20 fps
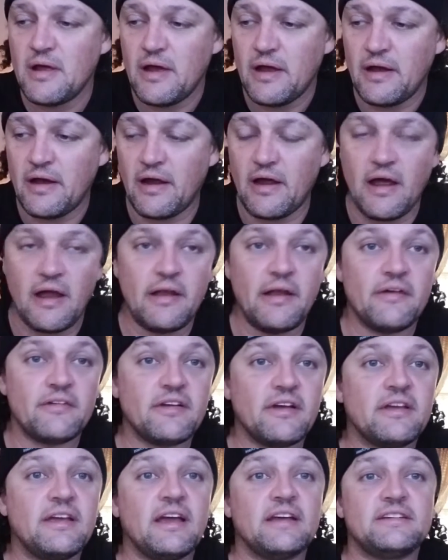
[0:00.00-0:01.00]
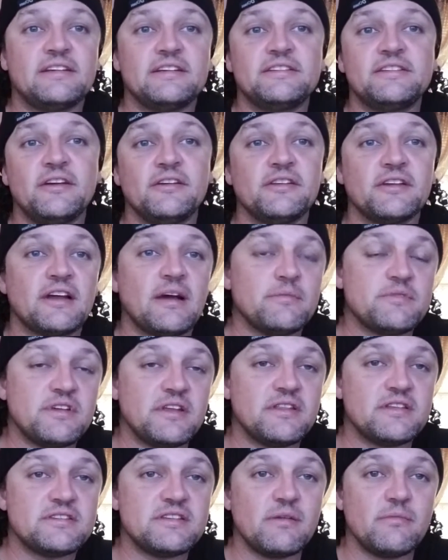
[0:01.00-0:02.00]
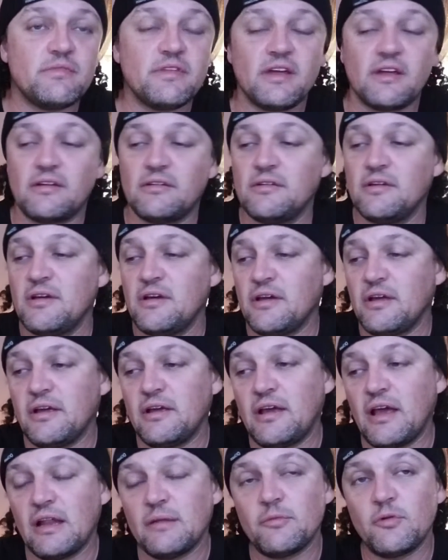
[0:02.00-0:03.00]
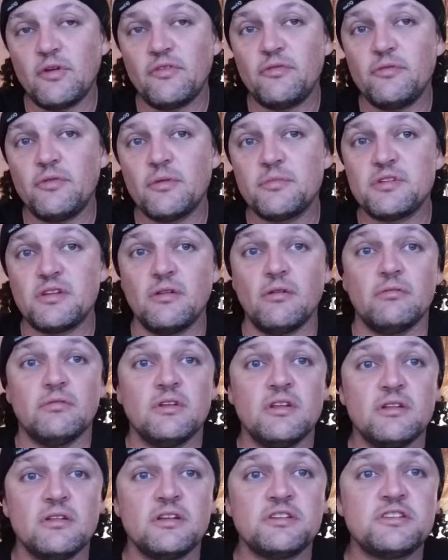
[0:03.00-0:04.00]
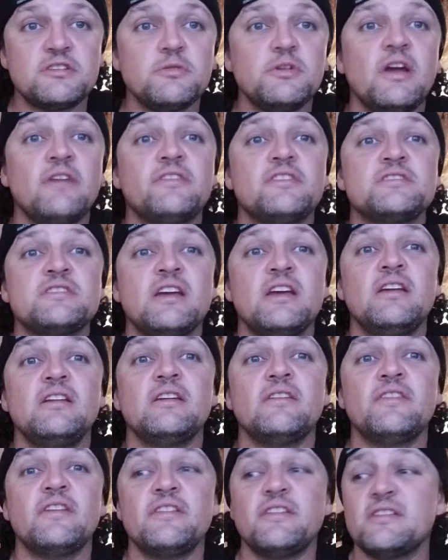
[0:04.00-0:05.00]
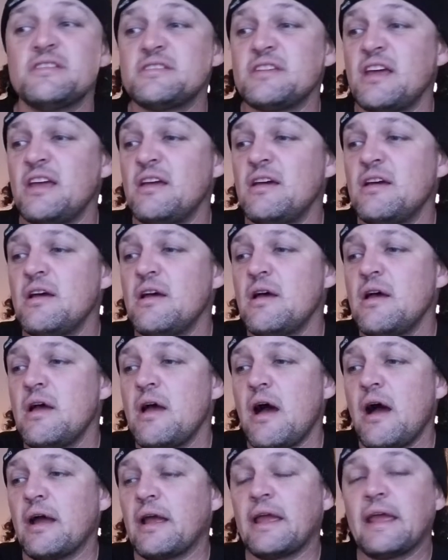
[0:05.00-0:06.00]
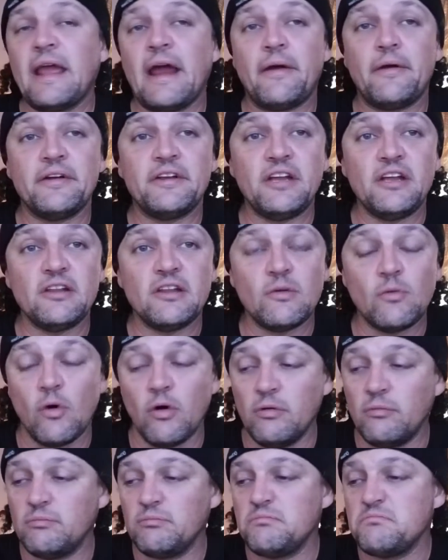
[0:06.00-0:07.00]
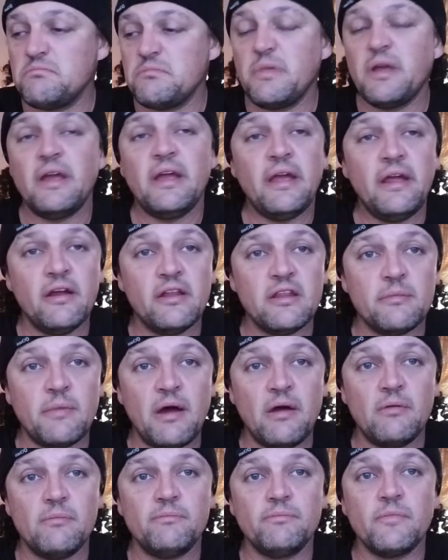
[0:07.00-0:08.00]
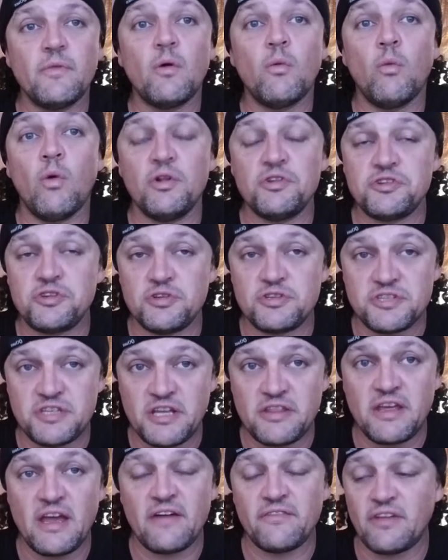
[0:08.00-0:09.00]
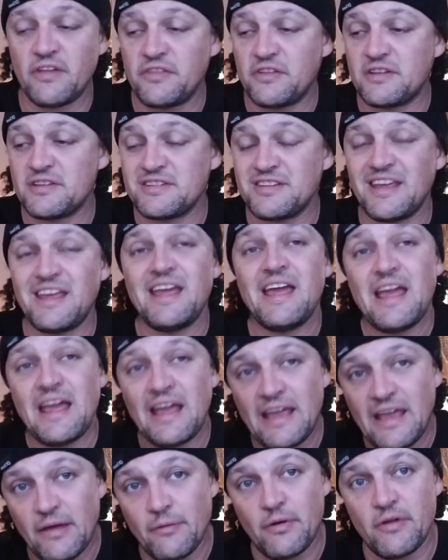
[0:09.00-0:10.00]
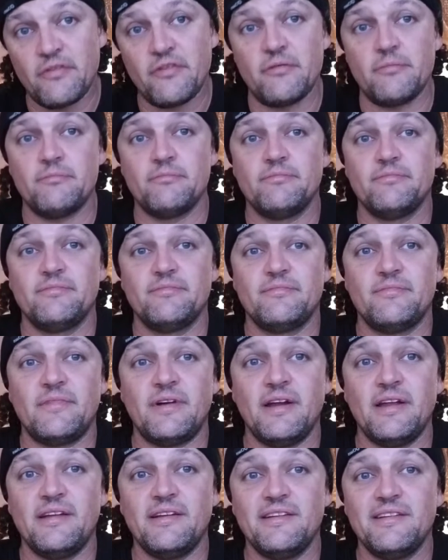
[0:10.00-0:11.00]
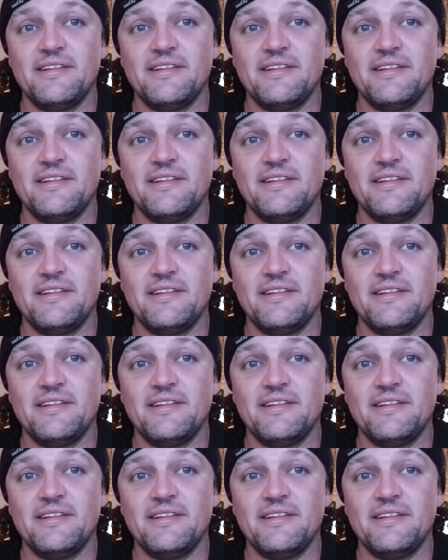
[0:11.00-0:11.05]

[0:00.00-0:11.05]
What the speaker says: Now, and I guess it sounds like I'm saying the same thing. Get them away from you. I'm saying, no, listen to what you have to say. Do you have anything to say? I can guarantee you they won't. Hear them out. Once you see they have nothing to say, get rid of them, right?